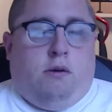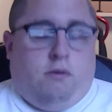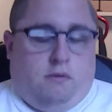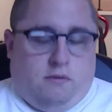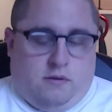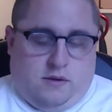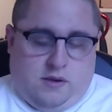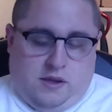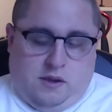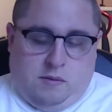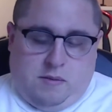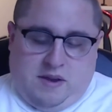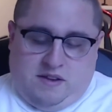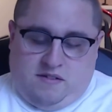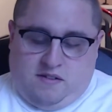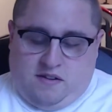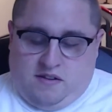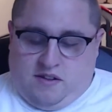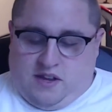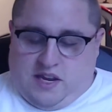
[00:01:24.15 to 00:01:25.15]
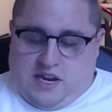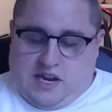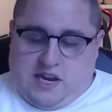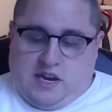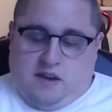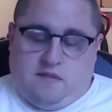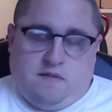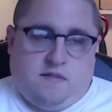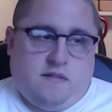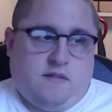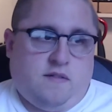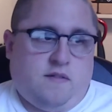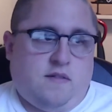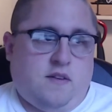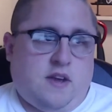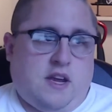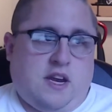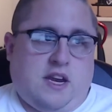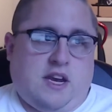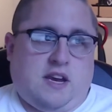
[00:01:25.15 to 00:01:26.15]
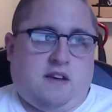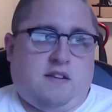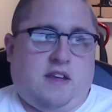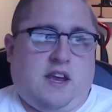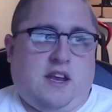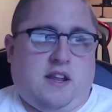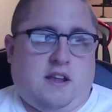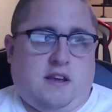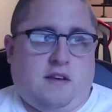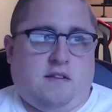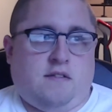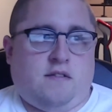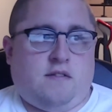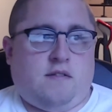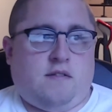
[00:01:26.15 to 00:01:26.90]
You basically have a deck like this.